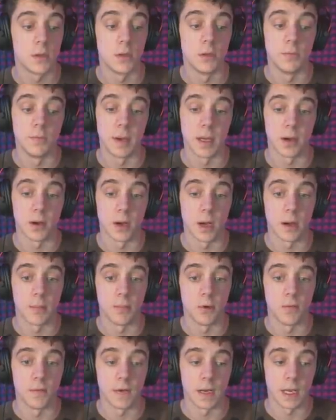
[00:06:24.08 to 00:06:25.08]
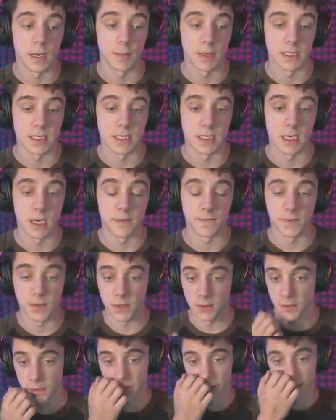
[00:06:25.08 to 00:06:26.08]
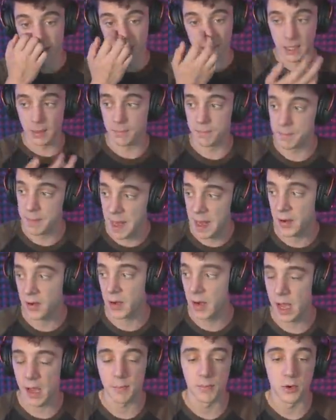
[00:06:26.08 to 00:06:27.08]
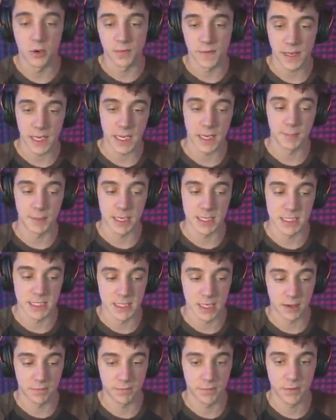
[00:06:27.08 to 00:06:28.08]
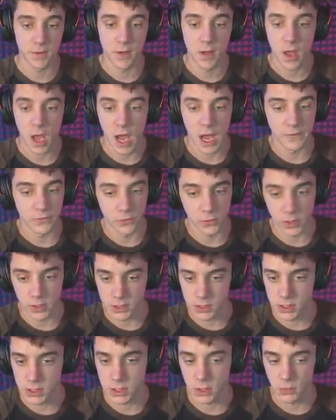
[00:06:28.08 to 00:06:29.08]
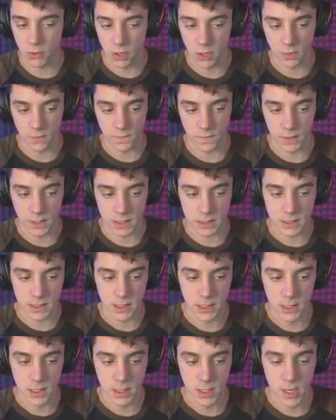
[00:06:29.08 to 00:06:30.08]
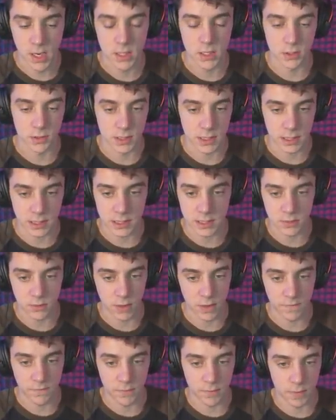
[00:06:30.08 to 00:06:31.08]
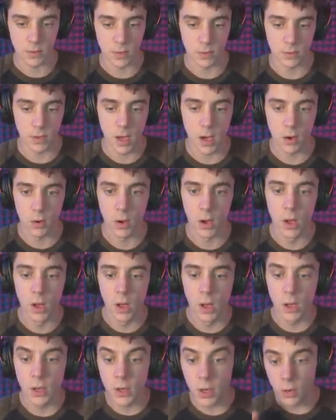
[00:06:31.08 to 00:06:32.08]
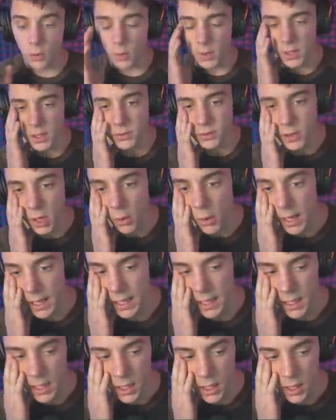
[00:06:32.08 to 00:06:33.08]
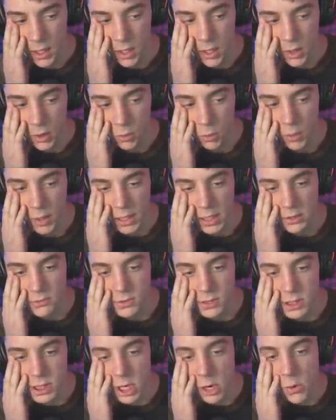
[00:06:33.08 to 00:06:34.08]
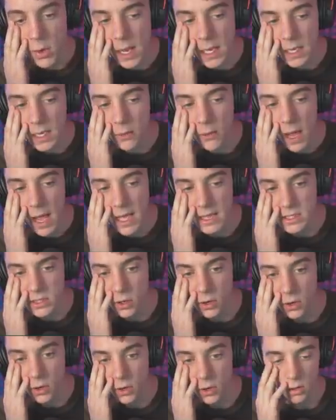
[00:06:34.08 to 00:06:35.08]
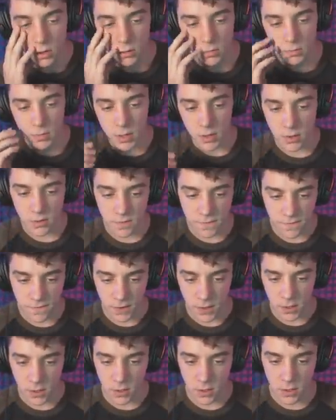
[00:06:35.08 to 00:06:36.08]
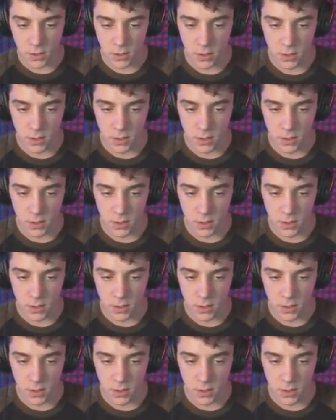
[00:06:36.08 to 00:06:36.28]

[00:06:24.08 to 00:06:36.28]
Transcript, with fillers: You better not move any of my stuff, dude. You better not move any of my stuff. I've worked so hard for this. Don't take this away from me. Oh, no. No, what are you doing? What are you doing, you asshole? Motherfucker.